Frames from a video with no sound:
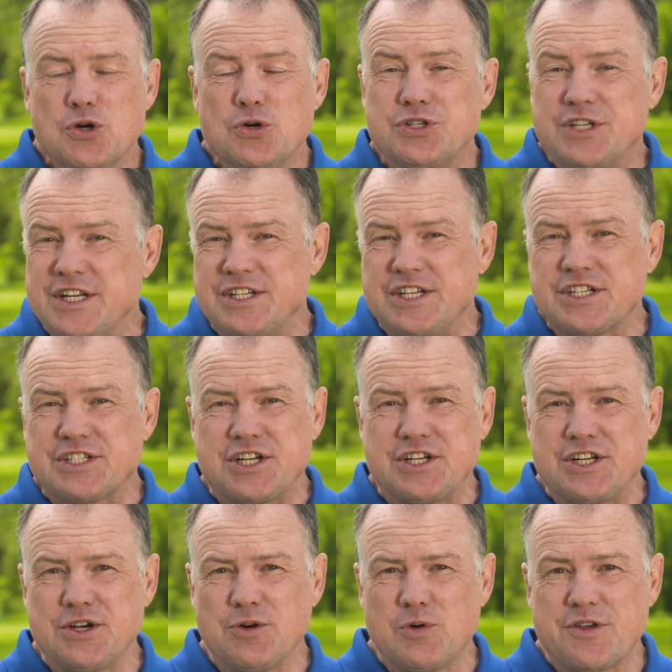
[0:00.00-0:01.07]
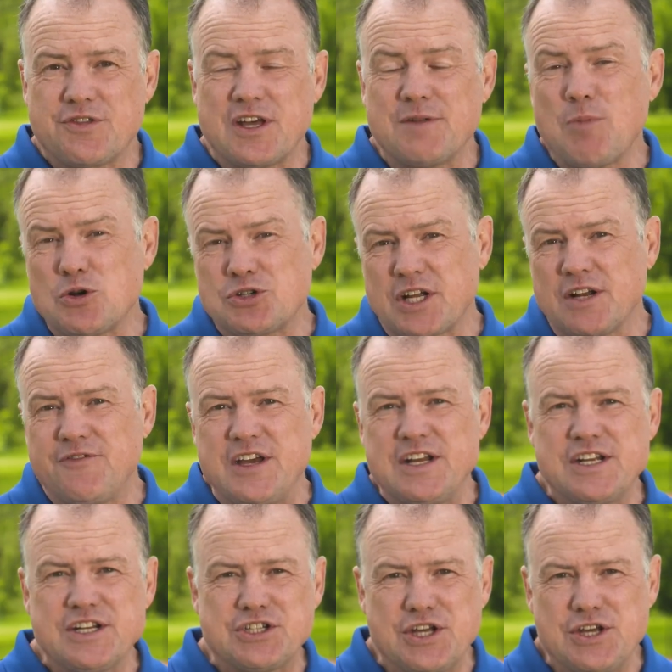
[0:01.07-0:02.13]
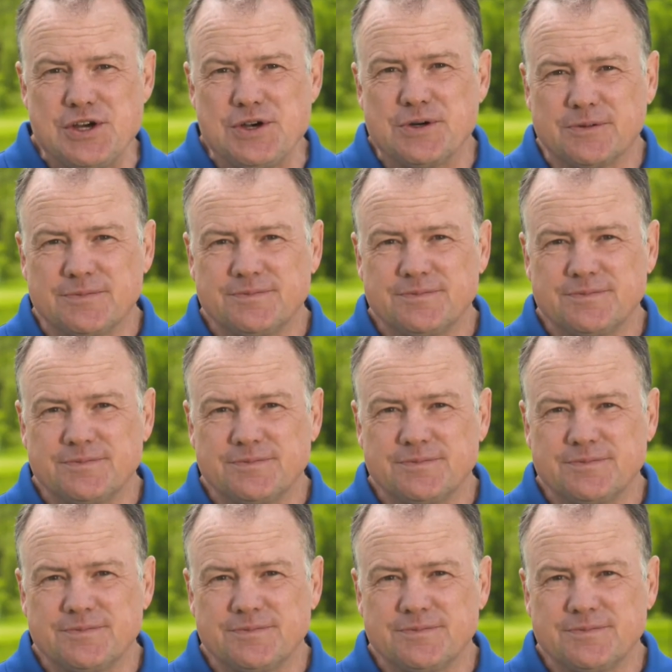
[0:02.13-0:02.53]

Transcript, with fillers: Who's easiest to deal with and most convenient to you?